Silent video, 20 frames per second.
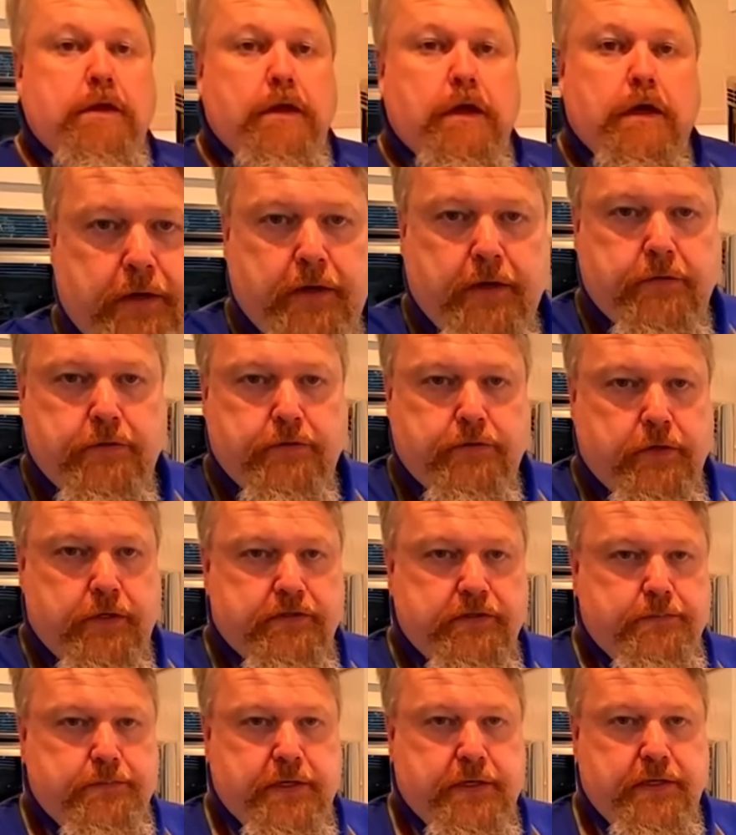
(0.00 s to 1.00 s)

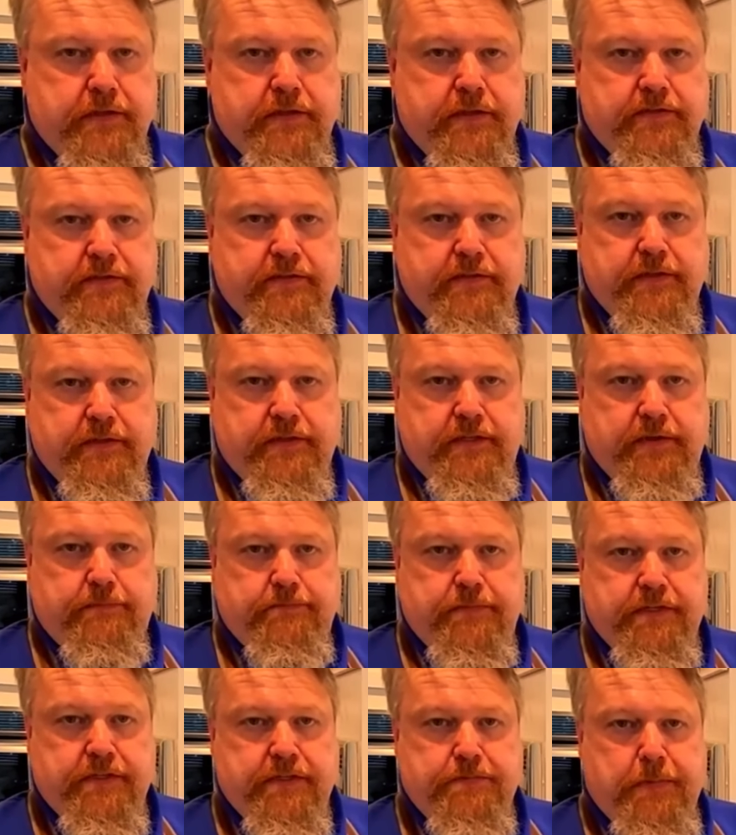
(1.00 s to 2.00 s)
recipe. This is a
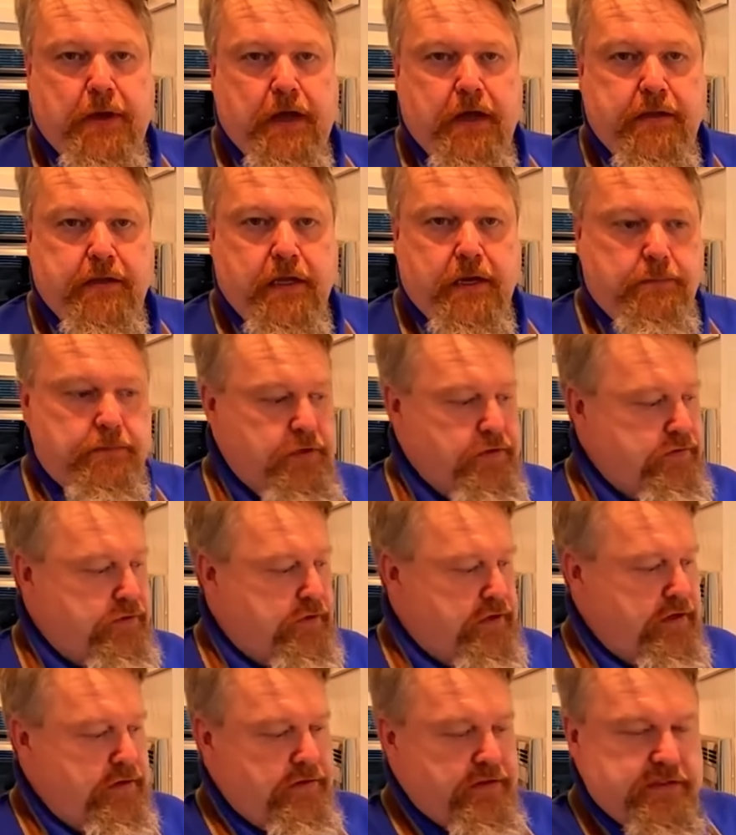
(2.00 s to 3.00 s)
deep dish pie that I'm
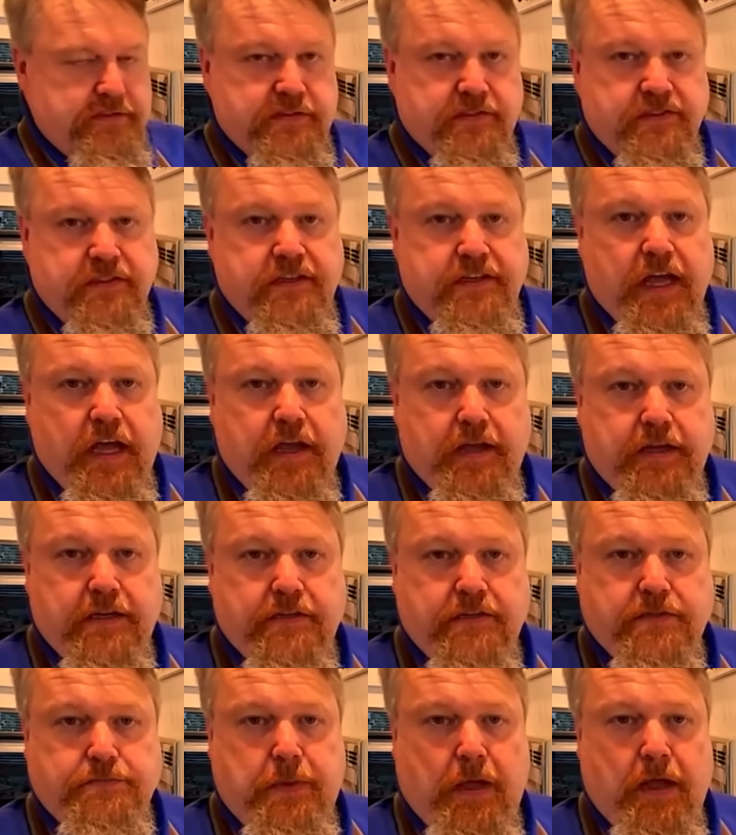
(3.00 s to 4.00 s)
using here. This is a
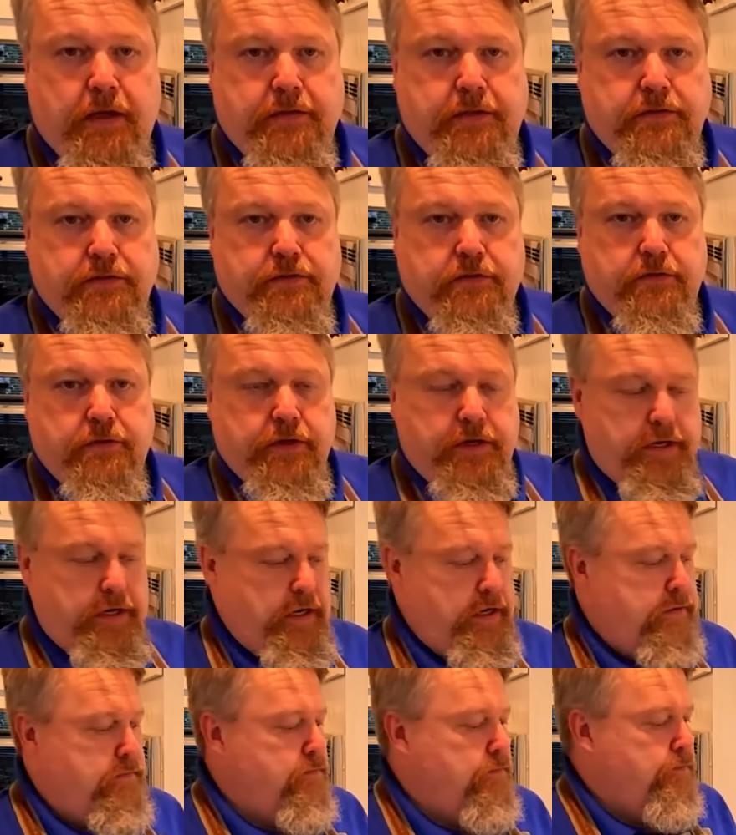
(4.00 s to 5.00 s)
9-inch pie that you're looking
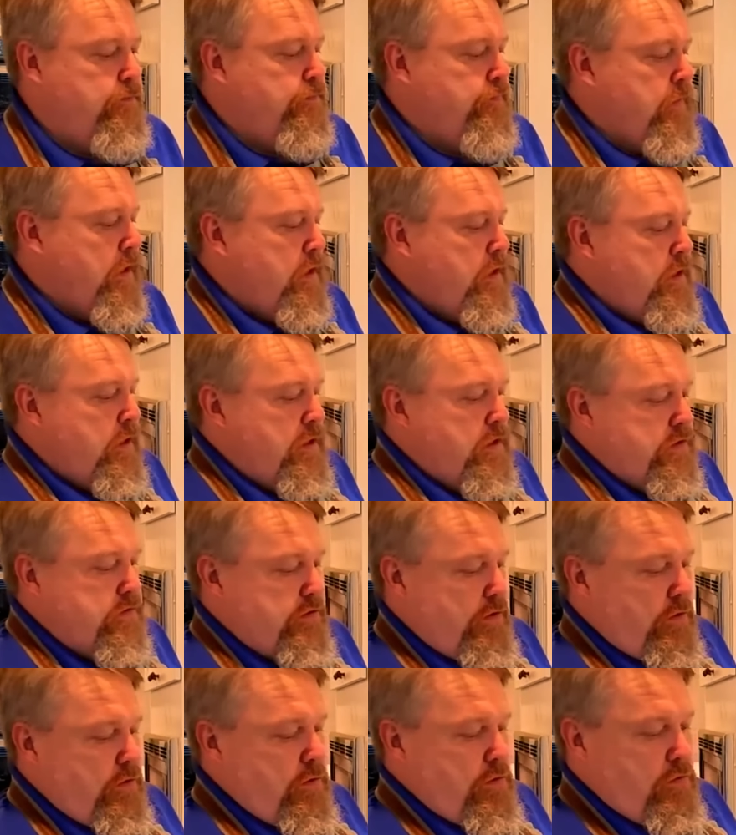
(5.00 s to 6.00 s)
at.
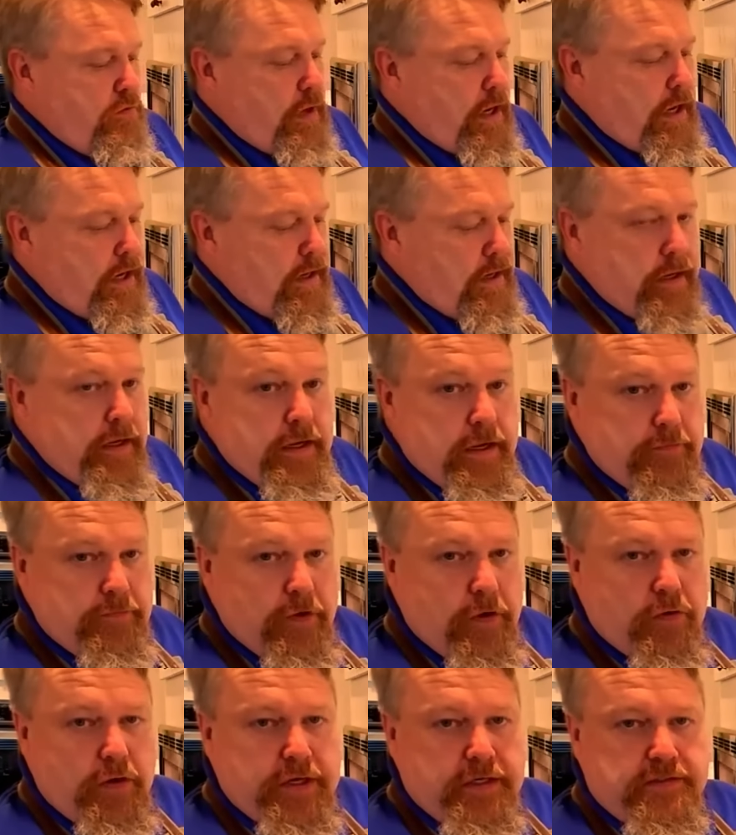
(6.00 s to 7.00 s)
So I
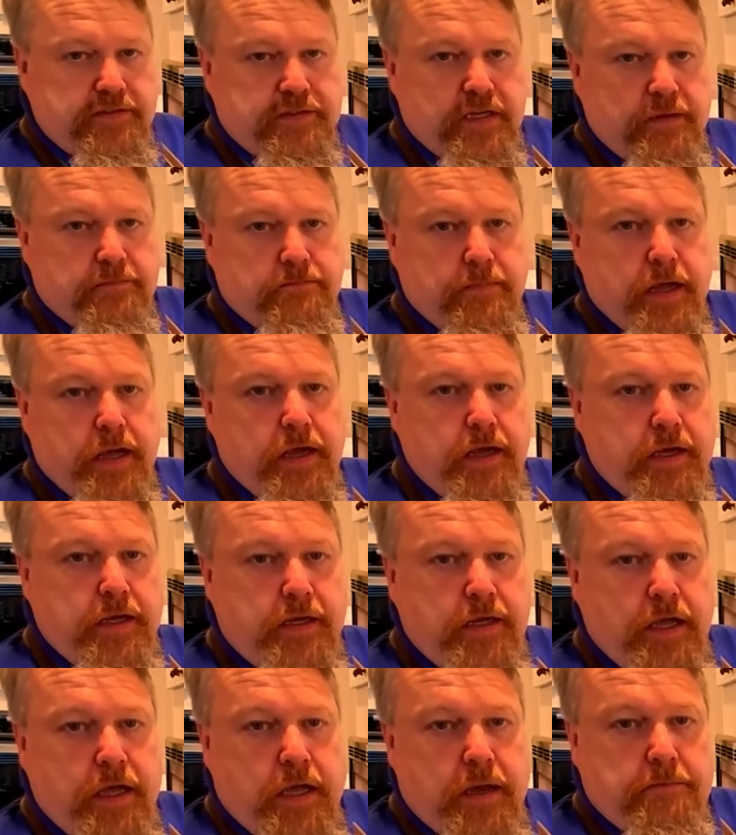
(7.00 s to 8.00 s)
have already set
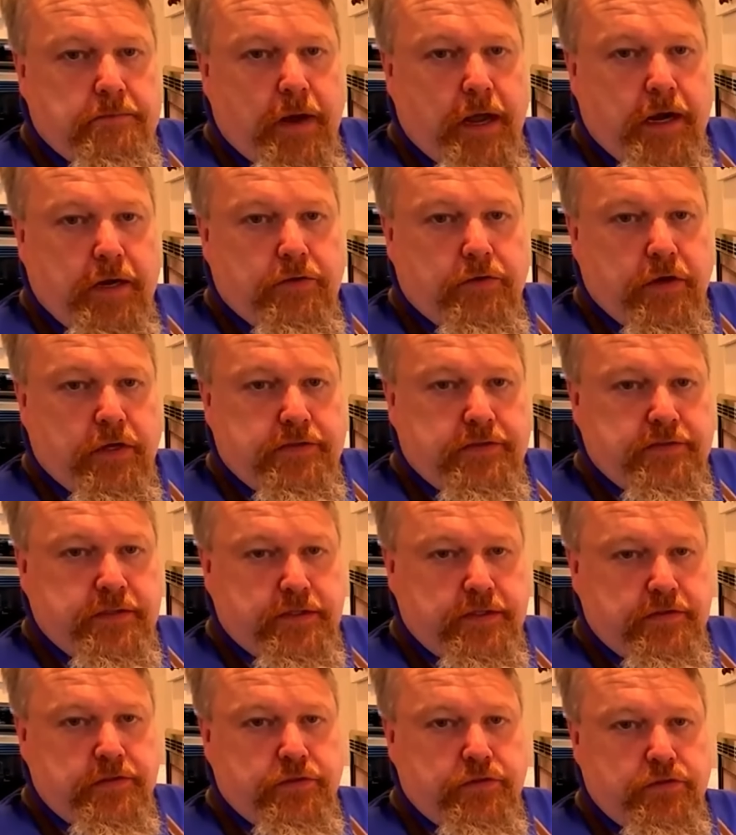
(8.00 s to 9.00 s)
my pie crust
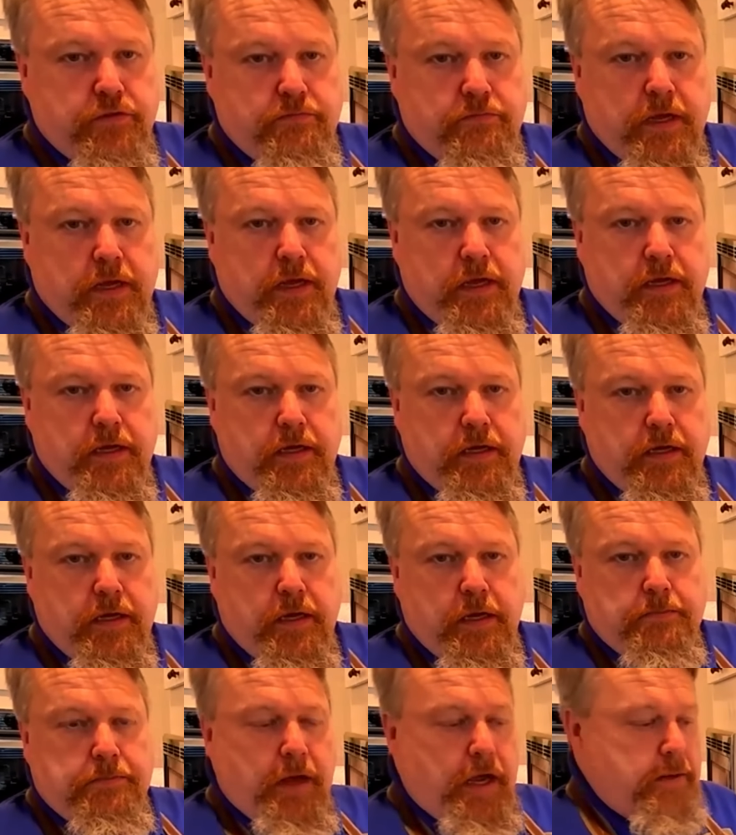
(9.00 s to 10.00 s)
into my
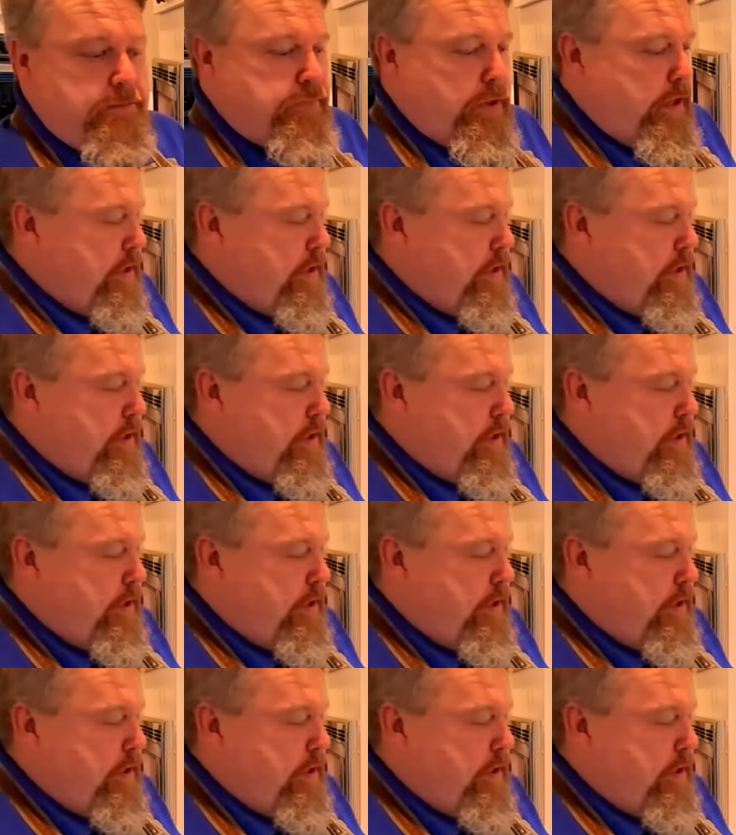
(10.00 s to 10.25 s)
pie